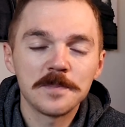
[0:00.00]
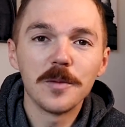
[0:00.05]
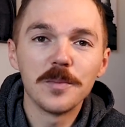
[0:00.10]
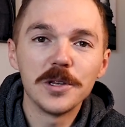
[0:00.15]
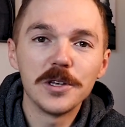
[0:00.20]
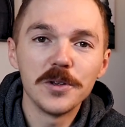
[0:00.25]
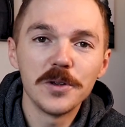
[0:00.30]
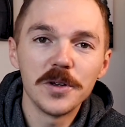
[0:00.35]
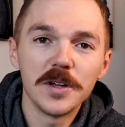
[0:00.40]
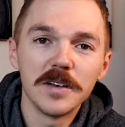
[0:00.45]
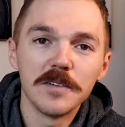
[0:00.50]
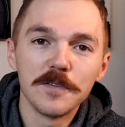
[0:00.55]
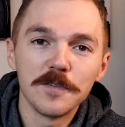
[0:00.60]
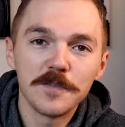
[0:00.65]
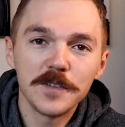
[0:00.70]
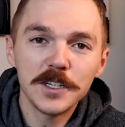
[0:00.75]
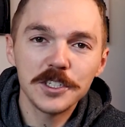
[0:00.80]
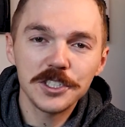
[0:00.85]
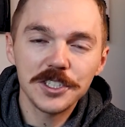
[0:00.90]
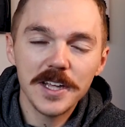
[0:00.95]
I'll be doing
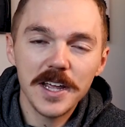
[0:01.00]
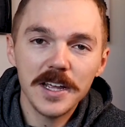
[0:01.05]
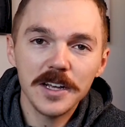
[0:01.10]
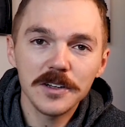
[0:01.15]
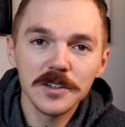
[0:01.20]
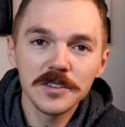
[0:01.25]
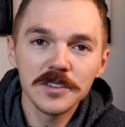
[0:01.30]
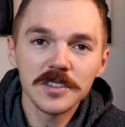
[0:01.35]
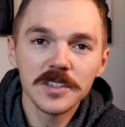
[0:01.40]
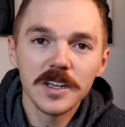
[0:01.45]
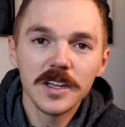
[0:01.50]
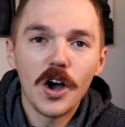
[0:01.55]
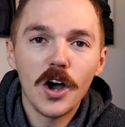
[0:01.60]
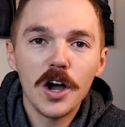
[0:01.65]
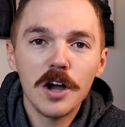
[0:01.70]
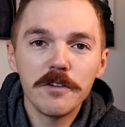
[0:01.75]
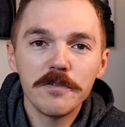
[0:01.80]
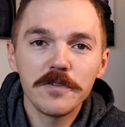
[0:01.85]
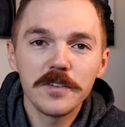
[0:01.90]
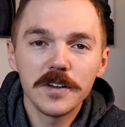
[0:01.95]
fishtails,
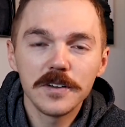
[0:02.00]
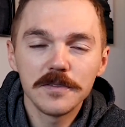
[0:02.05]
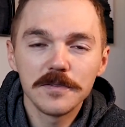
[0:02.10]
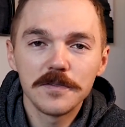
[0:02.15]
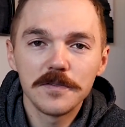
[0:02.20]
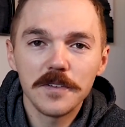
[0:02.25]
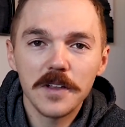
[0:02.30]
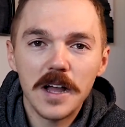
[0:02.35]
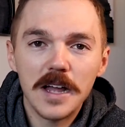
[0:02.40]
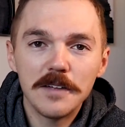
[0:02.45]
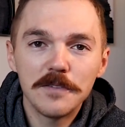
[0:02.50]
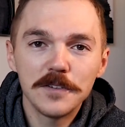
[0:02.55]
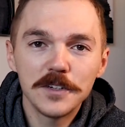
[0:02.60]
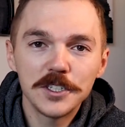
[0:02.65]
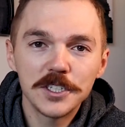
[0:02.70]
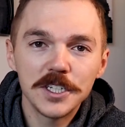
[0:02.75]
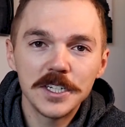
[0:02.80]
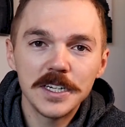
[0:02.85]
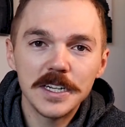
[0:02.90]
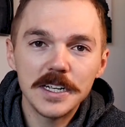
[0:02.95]
O.F.F, fly
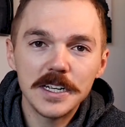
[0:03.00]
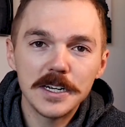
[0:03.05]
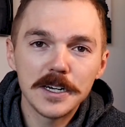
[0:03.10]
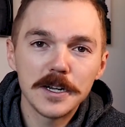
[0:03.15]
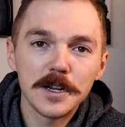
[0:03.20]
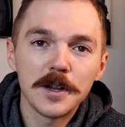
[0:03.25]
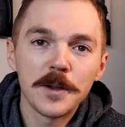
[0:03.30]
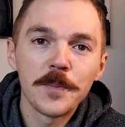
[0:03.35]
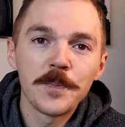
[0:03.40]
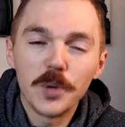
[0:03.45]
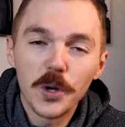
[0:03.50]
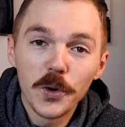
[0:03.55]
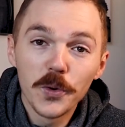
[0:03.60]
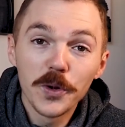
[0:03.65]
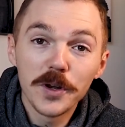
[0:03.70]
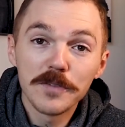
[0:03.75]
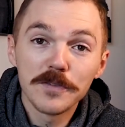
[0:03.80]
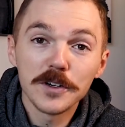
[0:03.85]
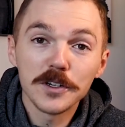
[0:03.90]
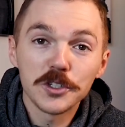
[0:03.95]
fishing gear, Bow
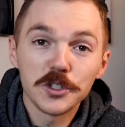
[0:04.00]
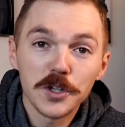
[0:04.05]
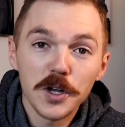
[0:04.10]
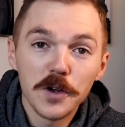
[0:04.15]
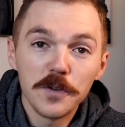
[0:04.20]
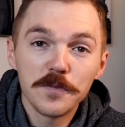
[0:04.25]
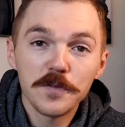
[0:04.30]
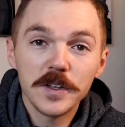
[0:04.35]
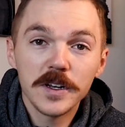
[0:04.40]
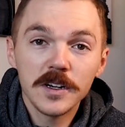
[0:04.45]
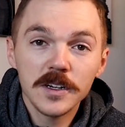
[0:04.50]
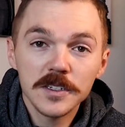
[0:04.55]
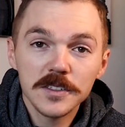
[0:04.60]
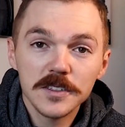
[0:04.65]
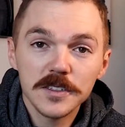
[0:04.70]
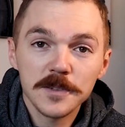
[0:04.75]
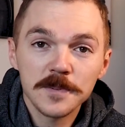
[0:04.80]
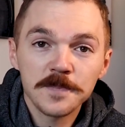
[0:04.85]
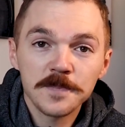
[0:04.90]
River Troutfitters,